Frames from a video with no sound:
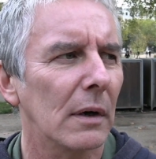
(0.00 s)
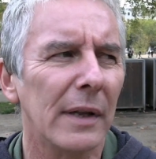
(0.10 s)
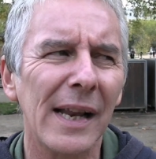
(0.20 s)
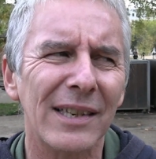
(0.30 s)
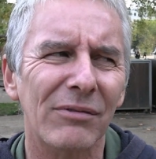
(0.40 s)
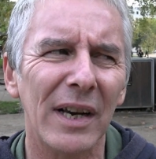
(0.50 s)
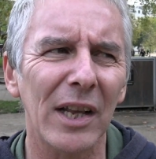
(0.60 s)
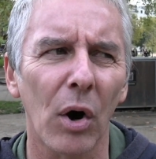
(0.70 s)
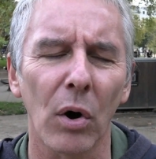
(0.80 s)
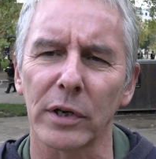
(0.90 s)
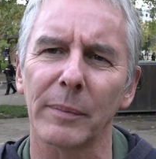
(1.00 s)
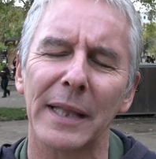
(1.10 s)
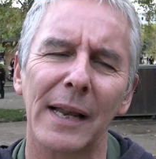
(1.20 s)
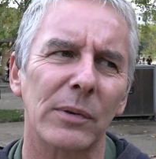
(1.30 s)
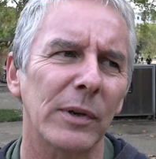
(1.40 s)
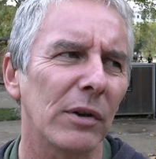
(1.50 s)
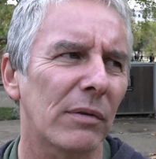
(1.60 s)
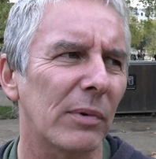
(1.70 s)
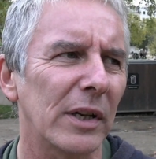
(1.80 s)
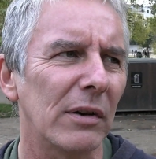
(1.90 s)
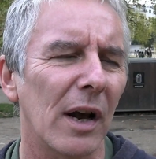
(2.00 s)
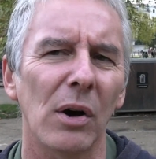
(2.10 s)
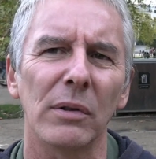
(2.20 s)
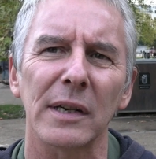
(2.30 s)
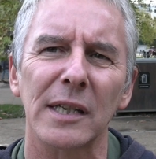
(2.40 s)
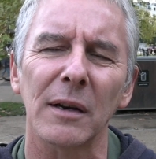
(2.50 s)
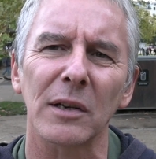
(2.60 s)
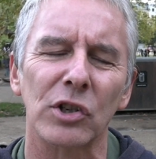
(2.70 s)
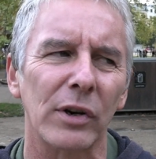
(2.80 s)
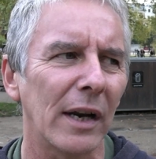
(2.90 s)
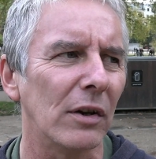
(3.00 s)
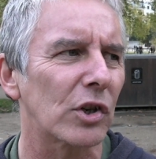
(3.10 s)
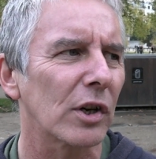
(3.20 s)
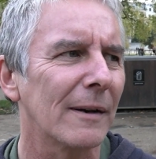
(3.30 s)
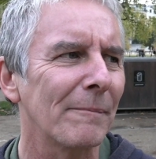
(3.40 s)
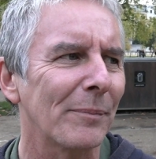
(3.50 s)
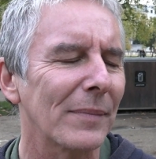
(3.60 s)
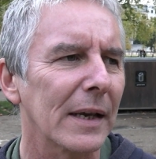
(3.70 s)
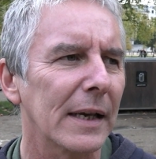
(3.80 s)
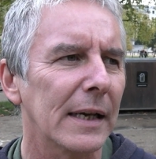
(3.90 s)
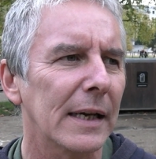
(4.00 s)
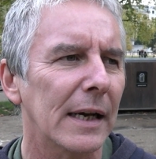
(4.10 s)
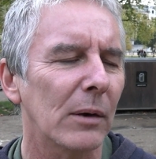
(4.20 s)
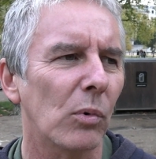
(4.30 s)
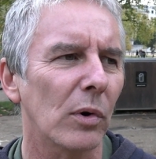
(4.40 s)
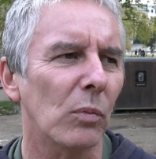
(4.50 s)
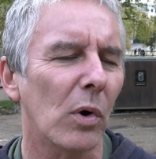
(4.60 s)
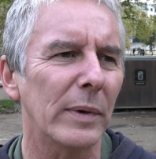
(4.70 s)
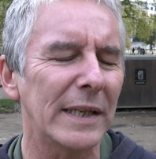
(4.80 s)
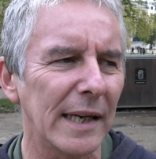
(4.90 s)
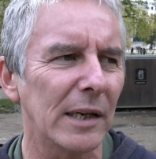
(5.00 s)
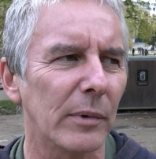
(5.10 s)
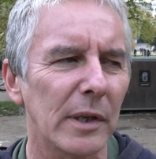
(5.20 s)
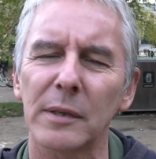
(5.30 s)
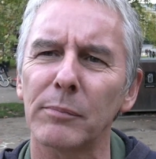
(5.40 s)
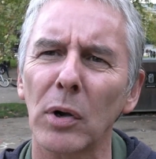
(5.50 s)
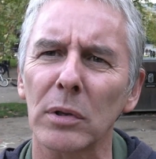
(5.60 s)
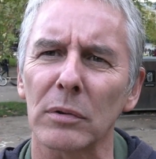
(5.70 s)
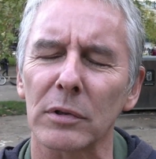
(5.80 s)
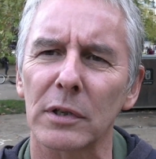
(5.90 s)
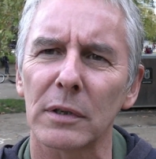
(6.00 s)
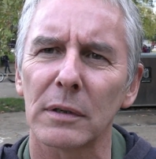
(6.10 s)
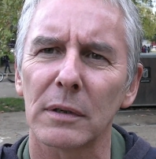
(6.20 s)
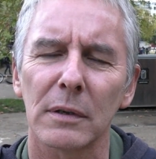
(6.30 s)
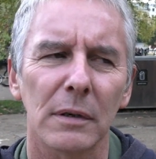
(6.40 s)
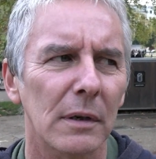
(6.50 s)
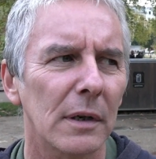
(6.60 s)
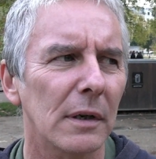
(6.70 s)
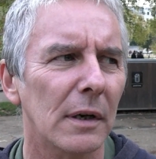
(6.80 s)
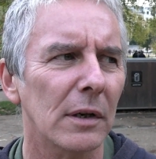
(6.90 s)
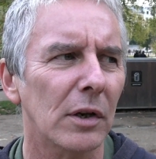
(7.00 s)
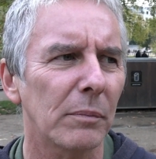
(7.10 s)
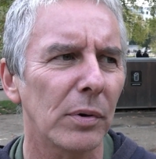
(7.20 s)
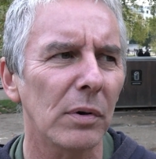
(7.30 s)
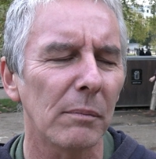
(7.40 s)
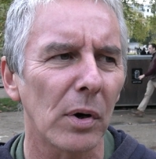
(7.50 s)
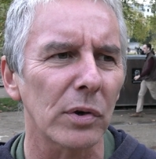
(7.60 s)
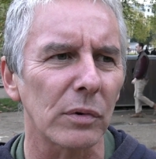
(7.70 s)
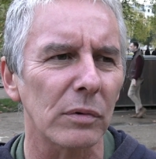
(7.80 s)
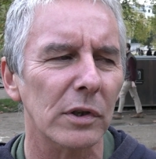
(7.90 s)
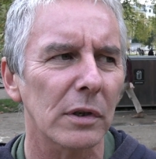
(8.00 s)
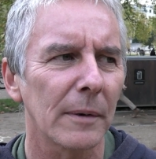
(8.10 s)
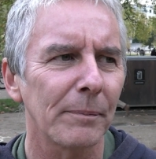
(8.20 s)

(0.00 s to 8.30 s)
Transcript: and that's really odd. I mean, that's when you know that something's strange. And what we're dealing with is models, and computer models.